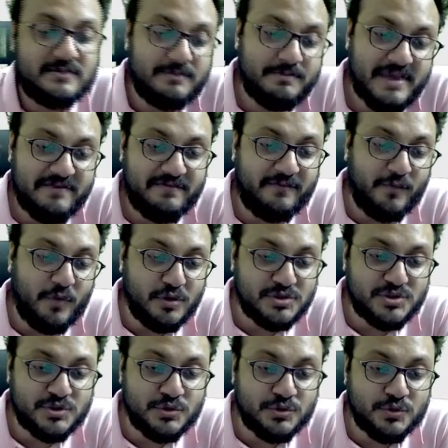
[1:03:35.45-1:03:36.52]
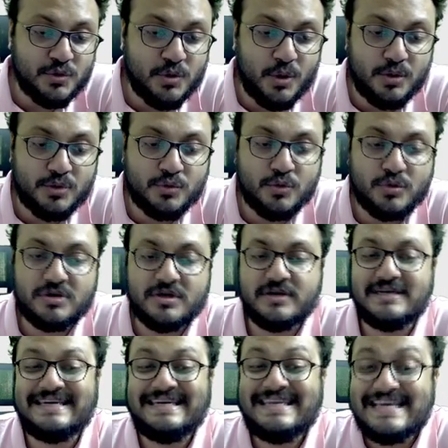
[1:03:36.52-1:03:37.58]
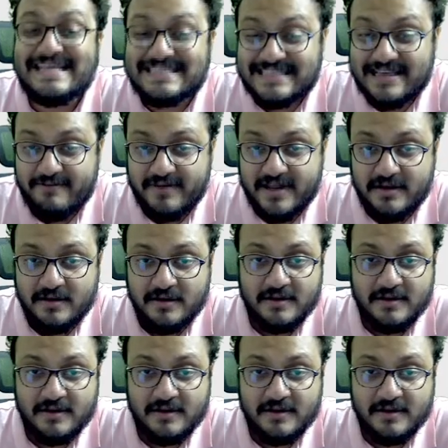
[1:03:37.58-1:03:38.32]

may force you to go rook d7